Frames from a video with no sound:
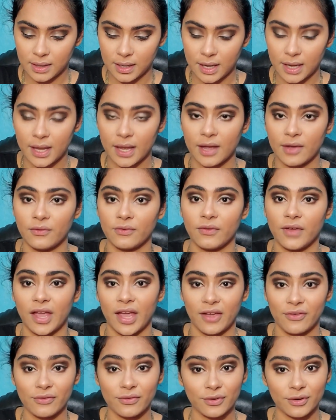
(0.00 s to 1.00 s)
I have
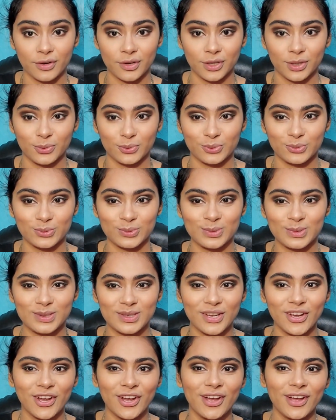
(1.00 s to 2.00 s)
ever used.